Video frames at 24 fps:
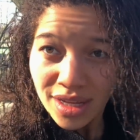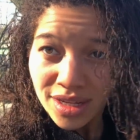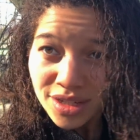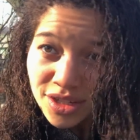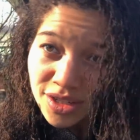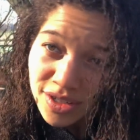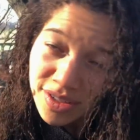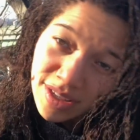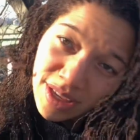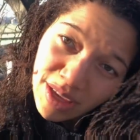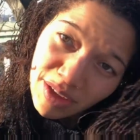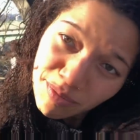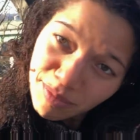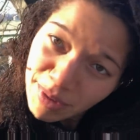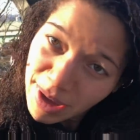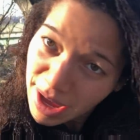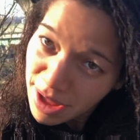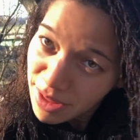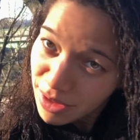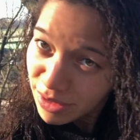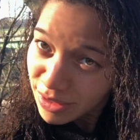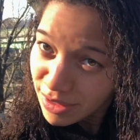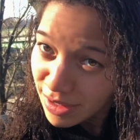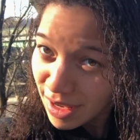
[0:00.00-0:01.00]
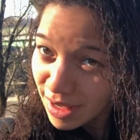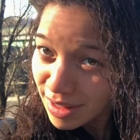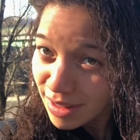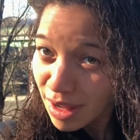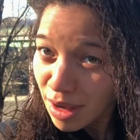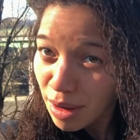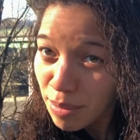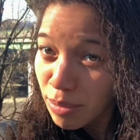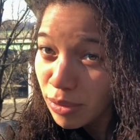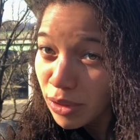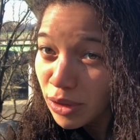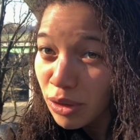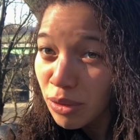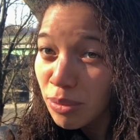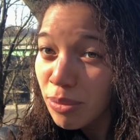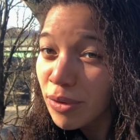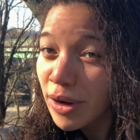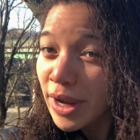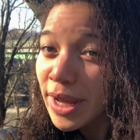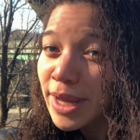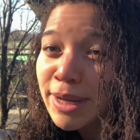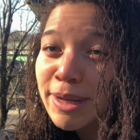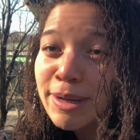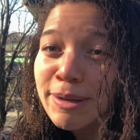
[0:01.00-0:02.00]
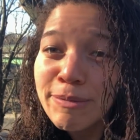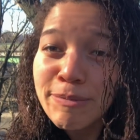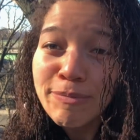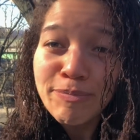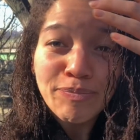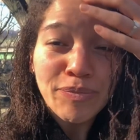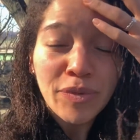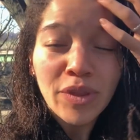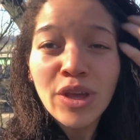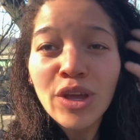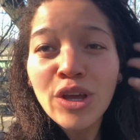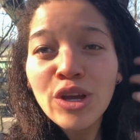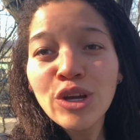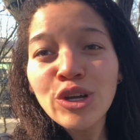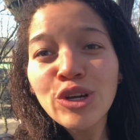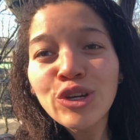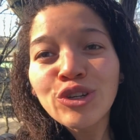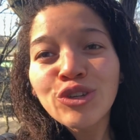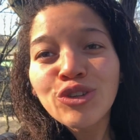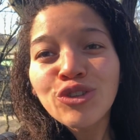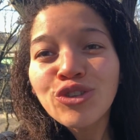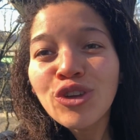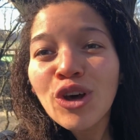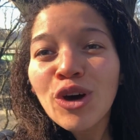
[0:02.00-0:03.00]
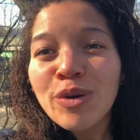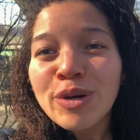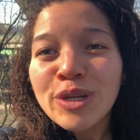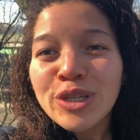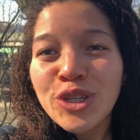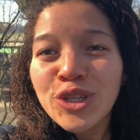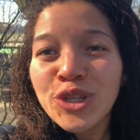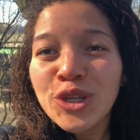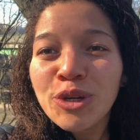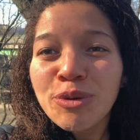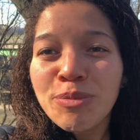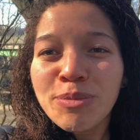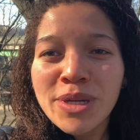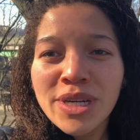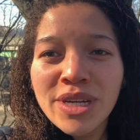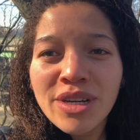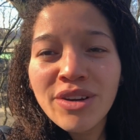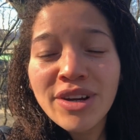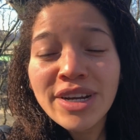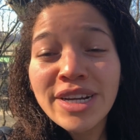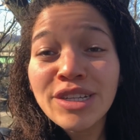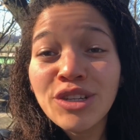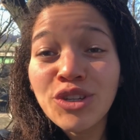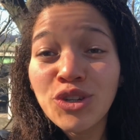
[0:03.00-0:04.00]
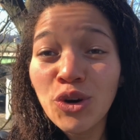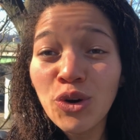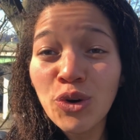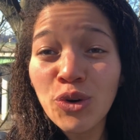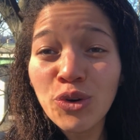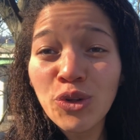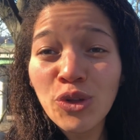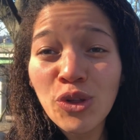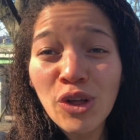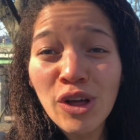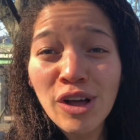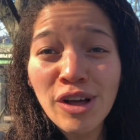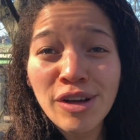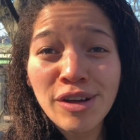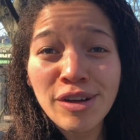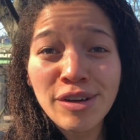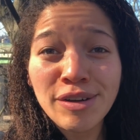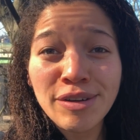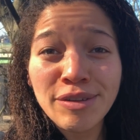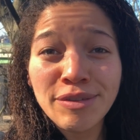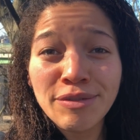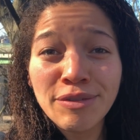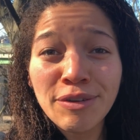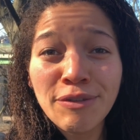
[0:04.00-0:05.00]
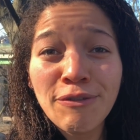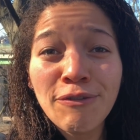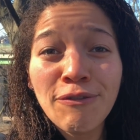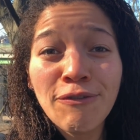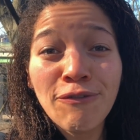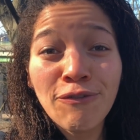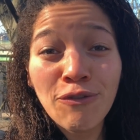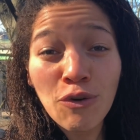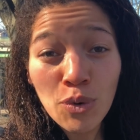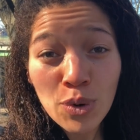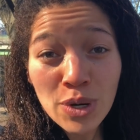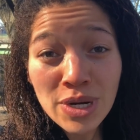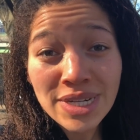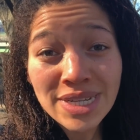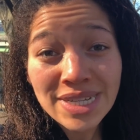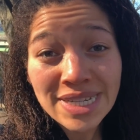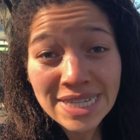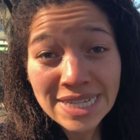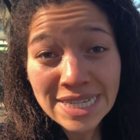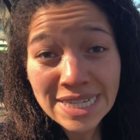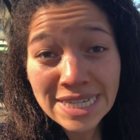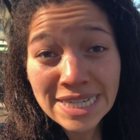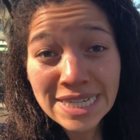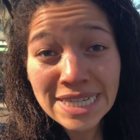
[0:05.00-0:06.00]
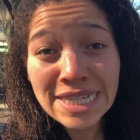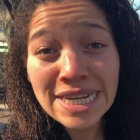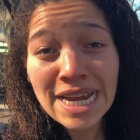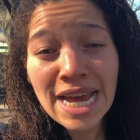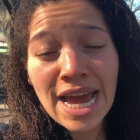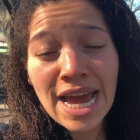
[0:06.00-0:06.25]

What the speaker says: just to give my other side a little break. So it took me a grand total of 14